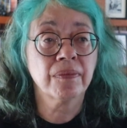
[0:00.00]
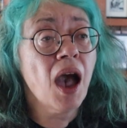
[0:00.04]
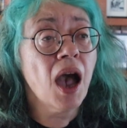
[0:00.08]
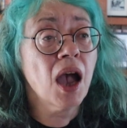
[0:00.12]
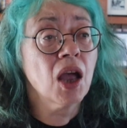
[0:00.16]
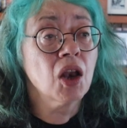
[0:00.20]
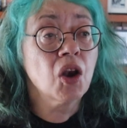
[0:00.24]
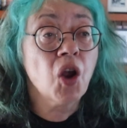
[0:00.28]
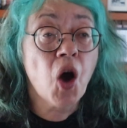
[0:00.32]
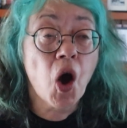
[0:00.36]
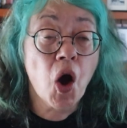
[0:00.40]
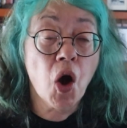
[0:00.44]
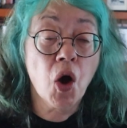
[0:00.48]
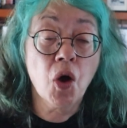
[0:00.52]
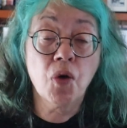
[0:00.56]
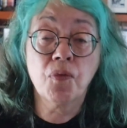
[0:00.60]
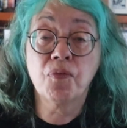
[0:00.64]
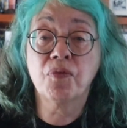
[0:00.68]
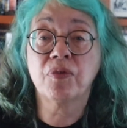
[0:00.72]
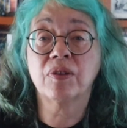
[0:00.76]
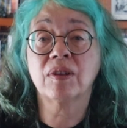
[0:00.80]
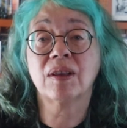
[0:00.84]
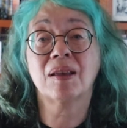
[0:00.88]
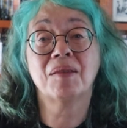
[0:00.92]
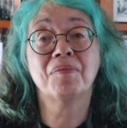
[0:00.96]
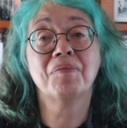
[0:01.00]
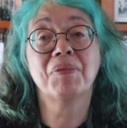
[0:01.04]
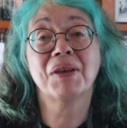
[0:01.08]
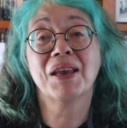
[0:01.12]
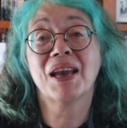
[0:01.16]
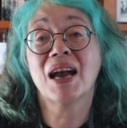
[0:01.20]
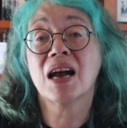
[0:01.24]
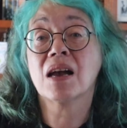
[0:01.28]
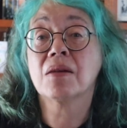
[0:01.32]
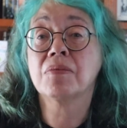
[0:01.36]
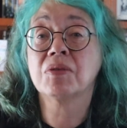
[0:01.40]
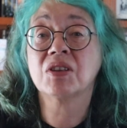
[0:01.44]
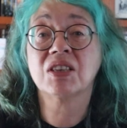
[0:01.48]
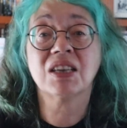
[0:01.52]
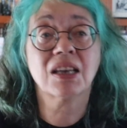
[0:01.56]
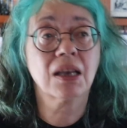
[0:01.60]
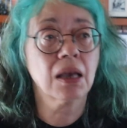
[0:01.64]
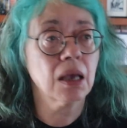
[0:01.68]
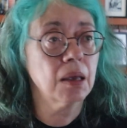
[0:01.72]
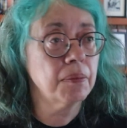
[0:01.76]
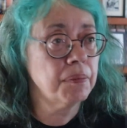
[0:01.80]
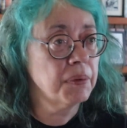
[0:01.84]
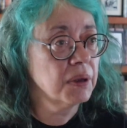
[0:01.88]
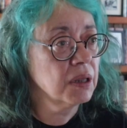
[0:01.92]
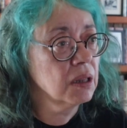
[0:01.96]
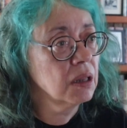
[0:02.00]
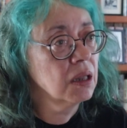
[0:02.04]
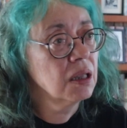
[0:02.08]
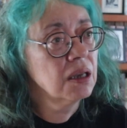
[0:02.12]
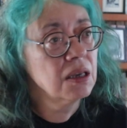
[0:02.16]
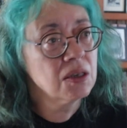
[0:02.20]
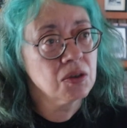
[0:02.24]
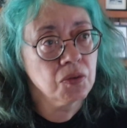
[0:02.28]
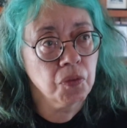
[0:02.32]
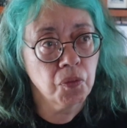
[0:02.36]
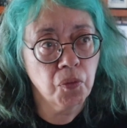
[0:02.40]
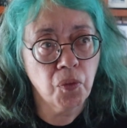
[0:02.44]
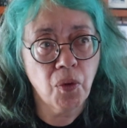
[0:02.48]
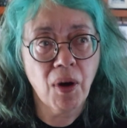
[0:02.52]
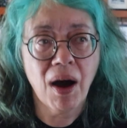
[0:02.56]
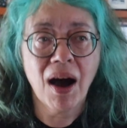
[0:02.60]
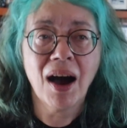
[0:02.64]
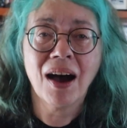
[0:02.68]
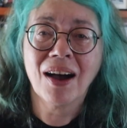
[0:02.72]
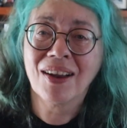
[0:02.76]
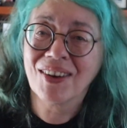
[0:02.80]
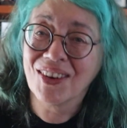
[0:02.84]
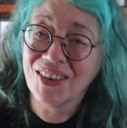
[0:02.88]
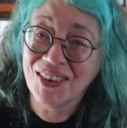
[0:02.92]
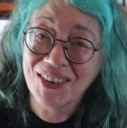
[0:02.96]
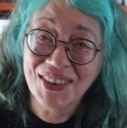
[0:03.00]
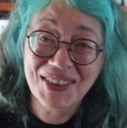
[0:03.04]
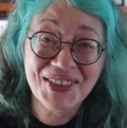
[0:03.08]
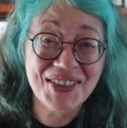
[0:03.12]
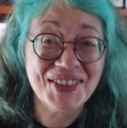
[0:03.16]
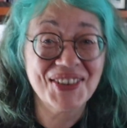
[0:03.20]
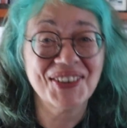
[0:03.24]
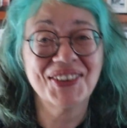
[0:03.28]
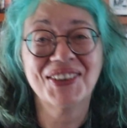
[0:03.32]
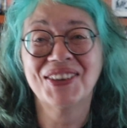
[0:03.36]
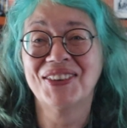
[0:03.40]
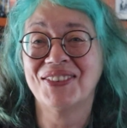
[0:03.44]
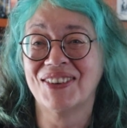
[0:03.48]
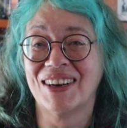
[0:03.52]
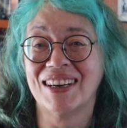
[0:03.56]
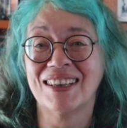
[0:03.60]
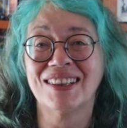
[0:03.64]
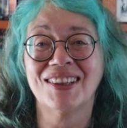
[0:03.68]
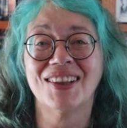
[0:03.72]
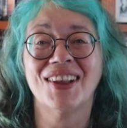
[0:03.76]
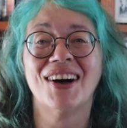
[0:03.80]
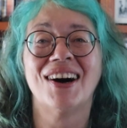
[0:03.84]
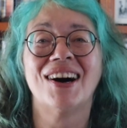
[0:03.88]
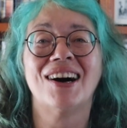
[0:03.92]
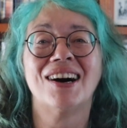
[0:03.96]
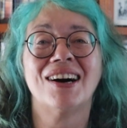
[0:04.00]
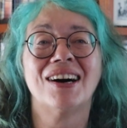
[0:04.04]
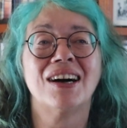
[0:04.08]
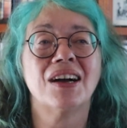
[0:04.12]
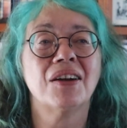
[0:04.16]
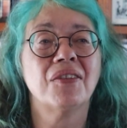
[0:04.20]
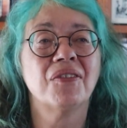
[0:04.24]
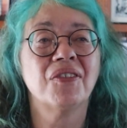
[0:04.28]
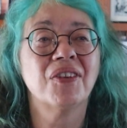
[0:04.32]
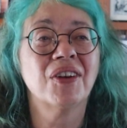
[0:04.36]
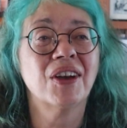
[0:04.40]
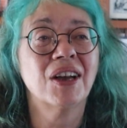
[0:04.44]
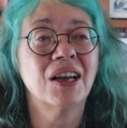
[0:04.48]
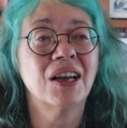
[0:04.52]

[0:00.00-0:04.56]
and hopefully be able to keep at least 1 or 2 alive.